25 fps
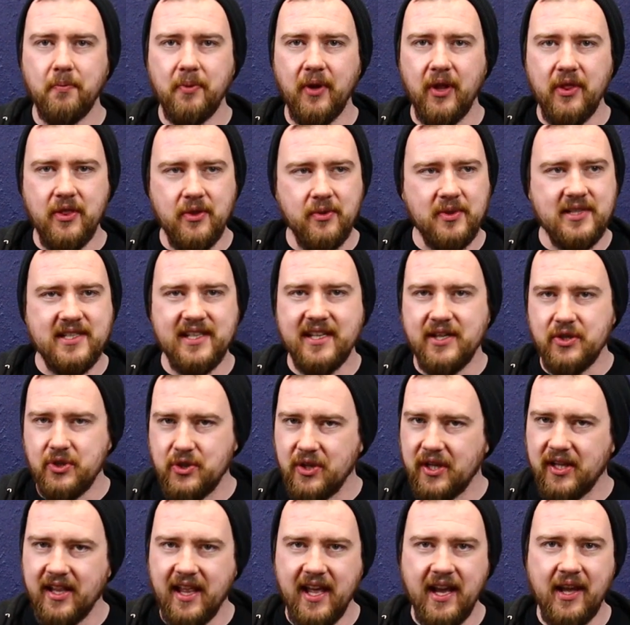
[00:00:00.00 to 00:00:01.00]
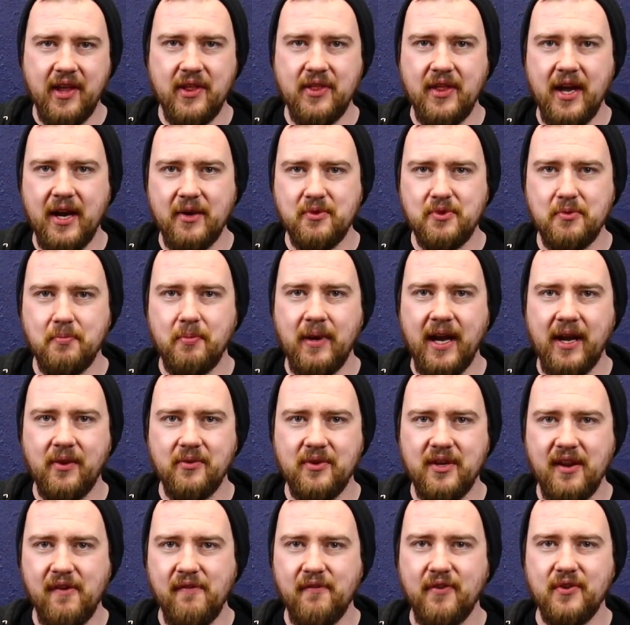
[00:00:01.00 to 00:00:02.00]
but there was literally like
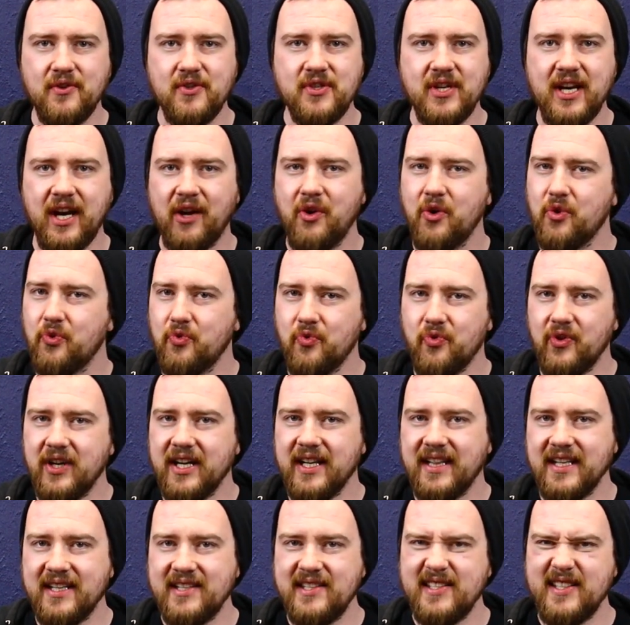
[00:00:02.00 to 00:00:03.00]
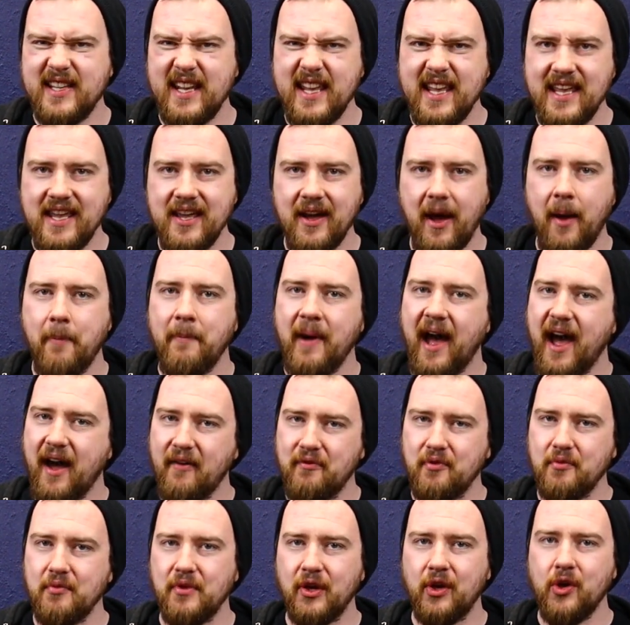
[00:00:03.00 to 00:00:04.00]
£1,000 difference and I couldn't really see,
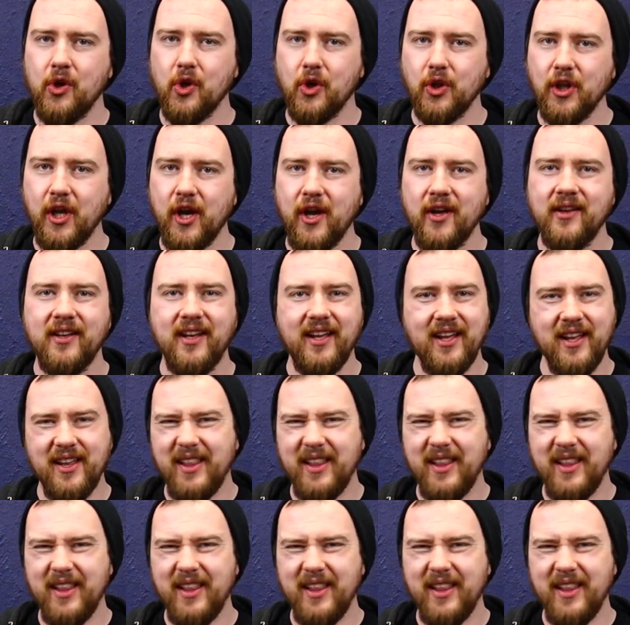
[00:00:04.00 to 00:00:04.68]
apart from the colour,